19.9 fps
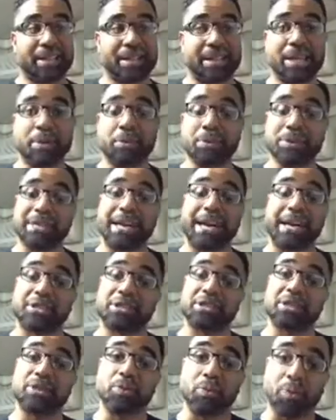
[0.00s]
he was
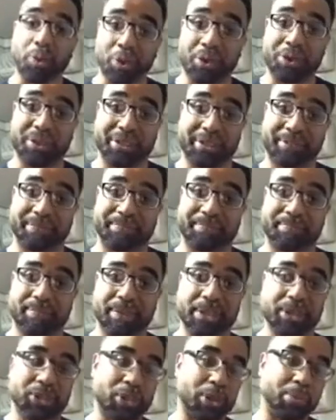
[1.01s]
actually working.
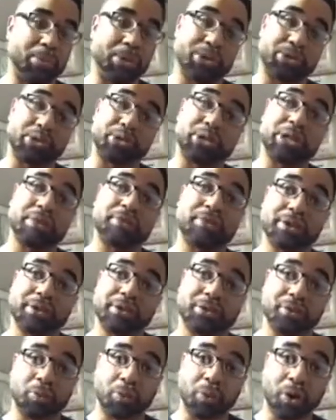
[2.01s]
He showed me a certificate on
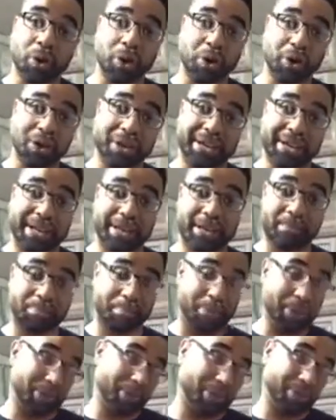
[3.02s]
the wall, and it had a
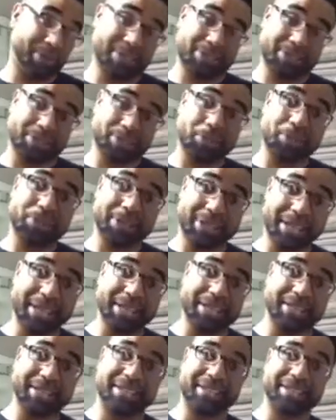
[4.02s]
picture of this little
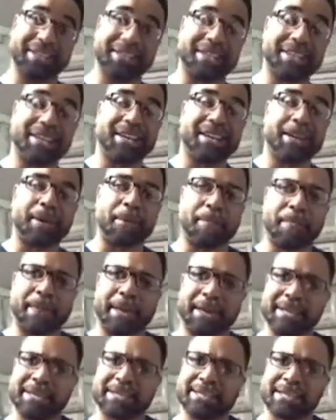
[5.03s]
kid.
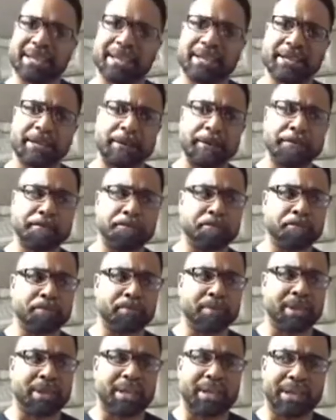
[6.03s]
And he said
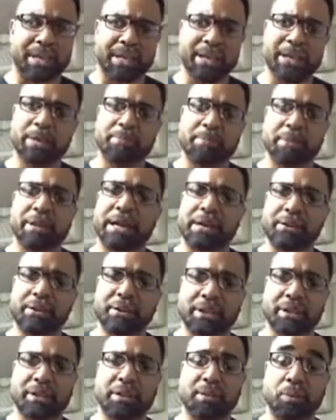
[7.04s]
he had been out
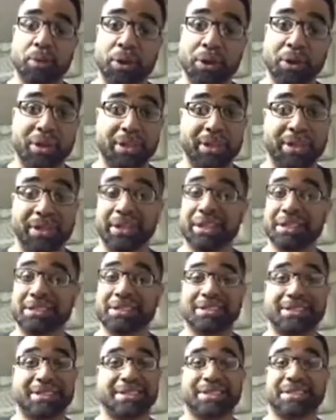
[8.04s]
there working and
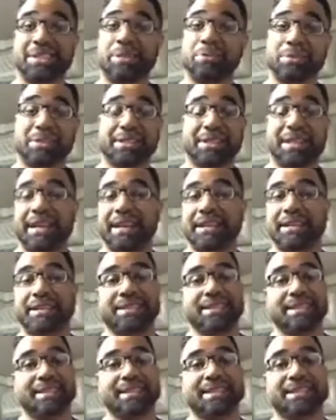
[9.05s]
hustling since he was like
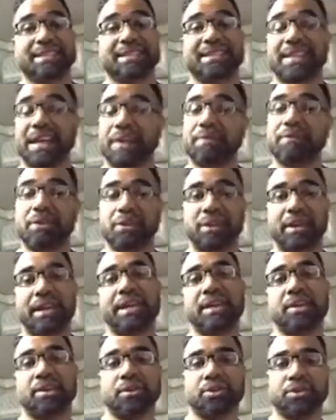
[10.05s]
7 or 8
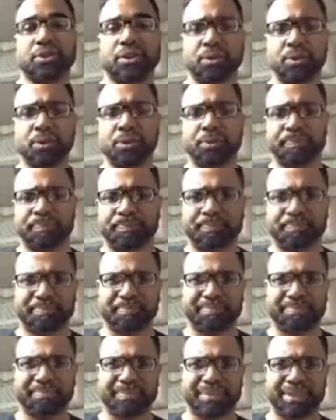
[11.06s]
years old.
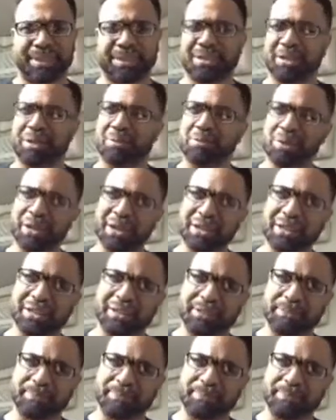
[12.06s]
I was like, really?